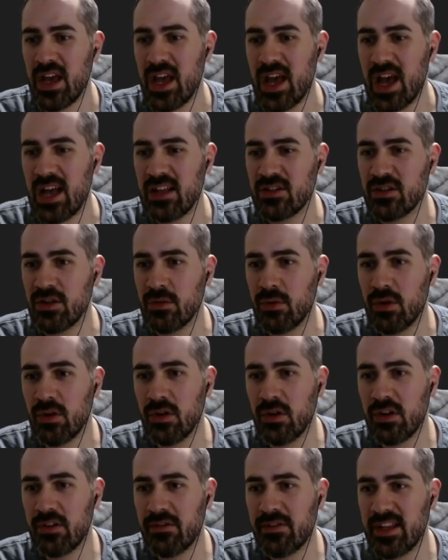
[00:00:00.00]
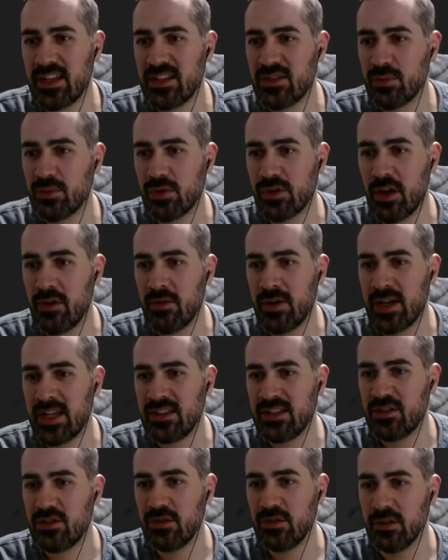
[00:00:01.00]
And so all of this will go
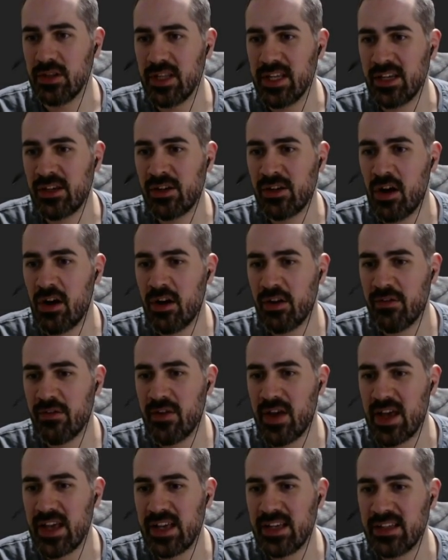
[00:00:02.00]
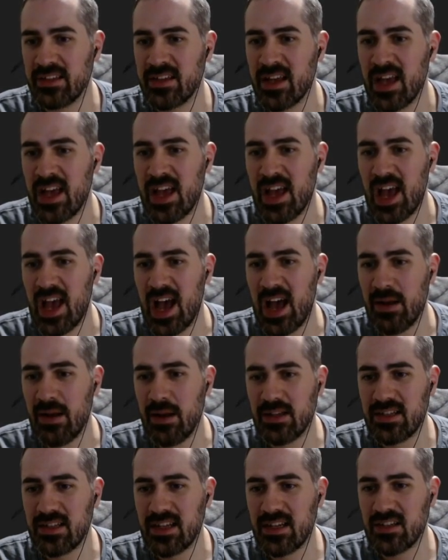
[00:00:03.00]
into the card phase, and
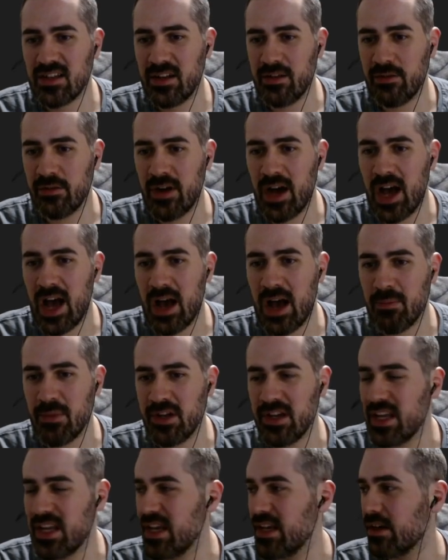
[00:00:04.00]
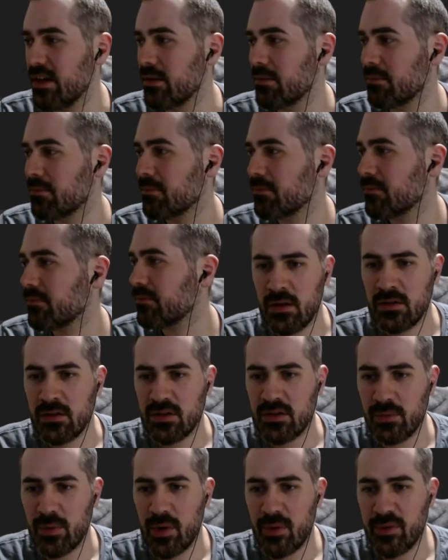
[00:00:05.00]
essentially it will happen here.
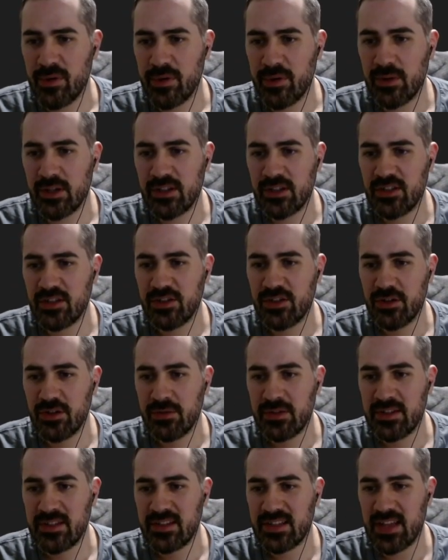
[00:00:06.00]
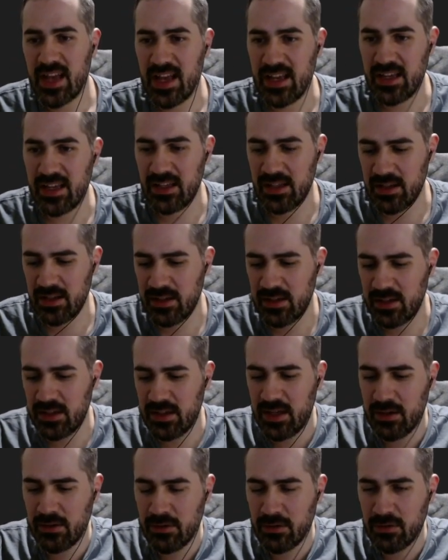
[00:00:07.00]
So what we'll want to do is say
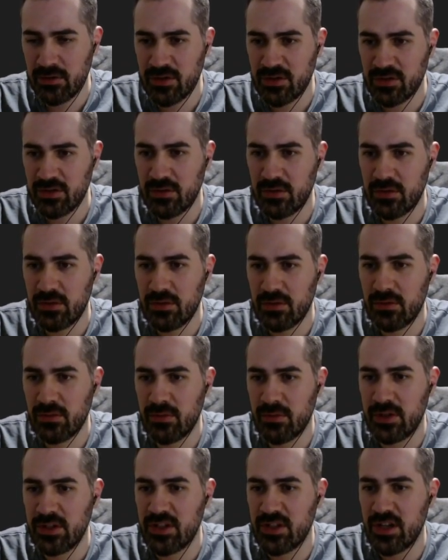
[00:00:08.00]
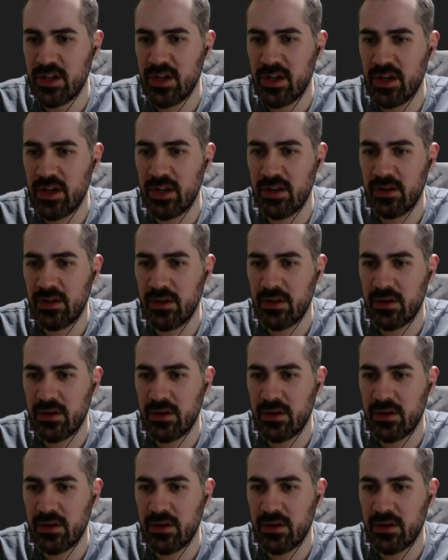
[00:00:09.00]
yield return